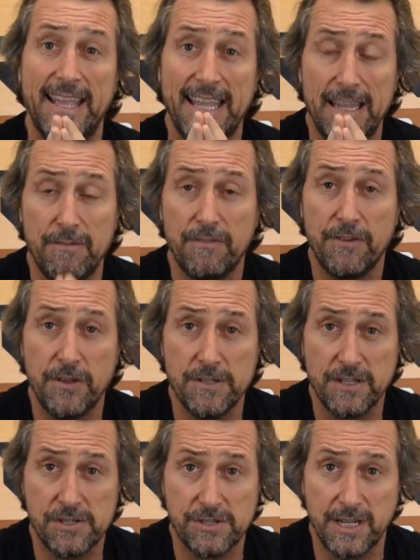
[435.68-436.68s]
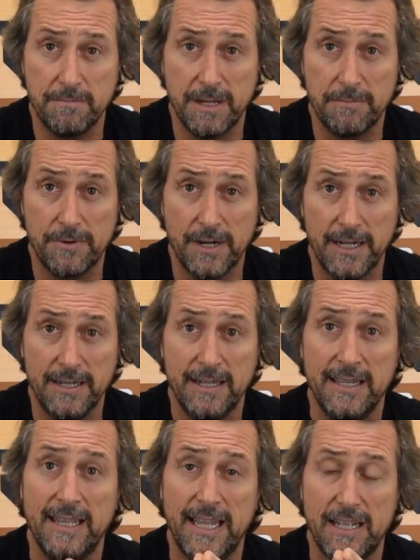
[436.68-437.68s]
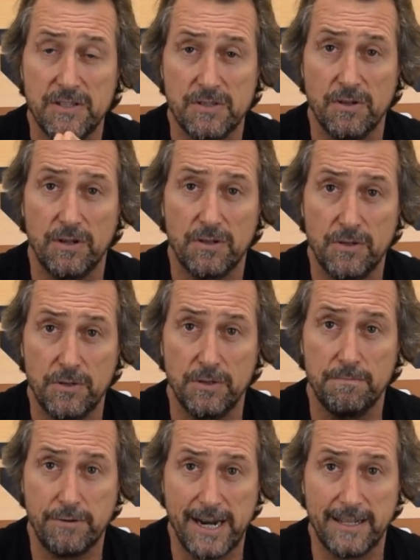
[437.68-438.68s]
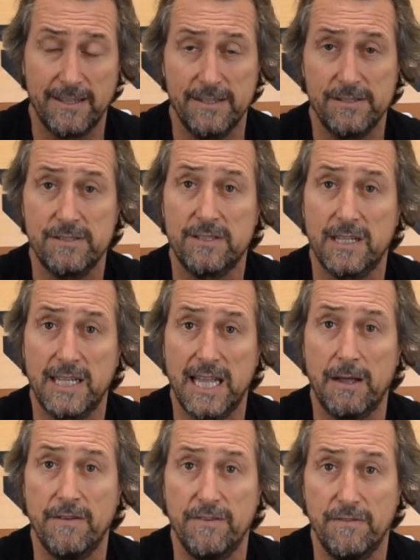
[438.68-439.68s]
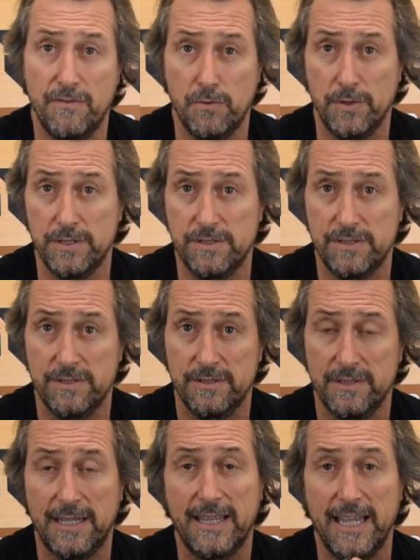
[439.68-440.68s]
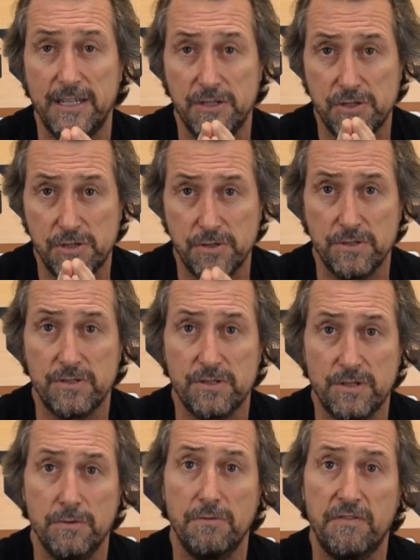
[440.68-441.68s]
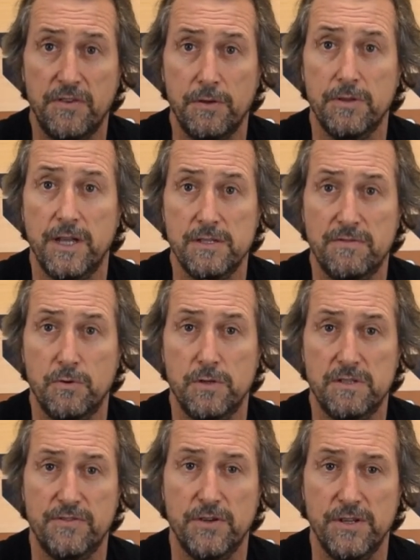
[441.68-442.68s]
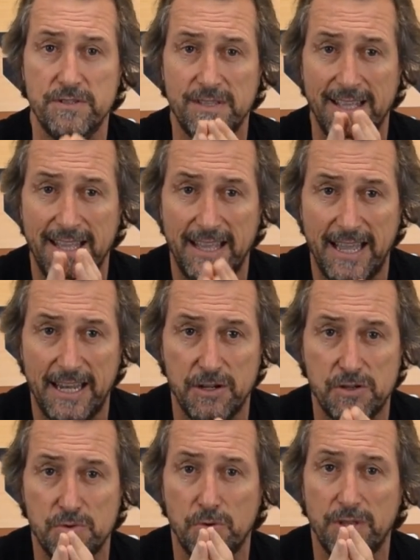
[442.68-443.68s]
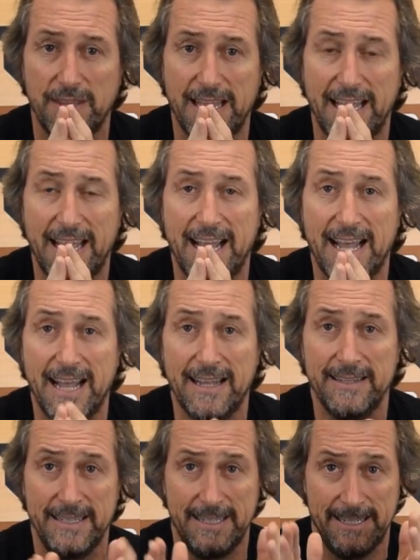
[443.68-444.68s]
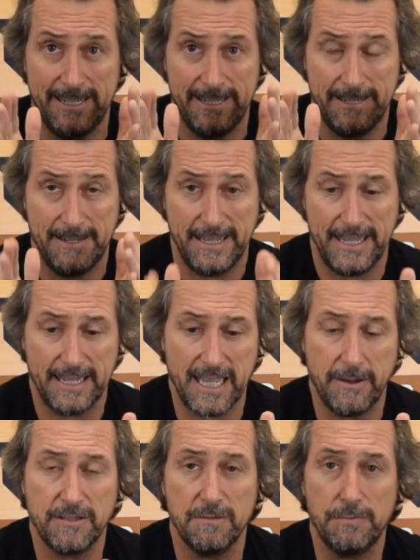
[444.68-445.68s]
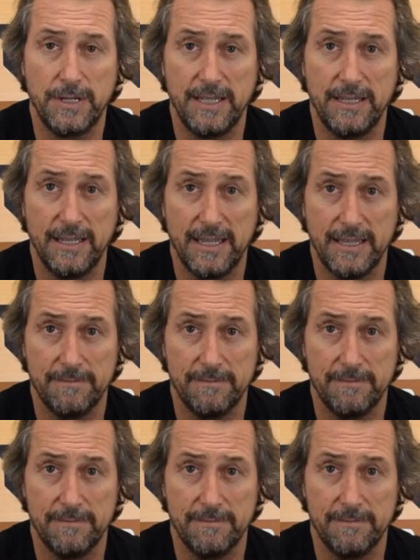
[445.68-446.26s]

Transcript: Even if you're using a sheet membrane, it's not good practice to go over voids. Okay, you should still fill those voids first and ensure that they are going to be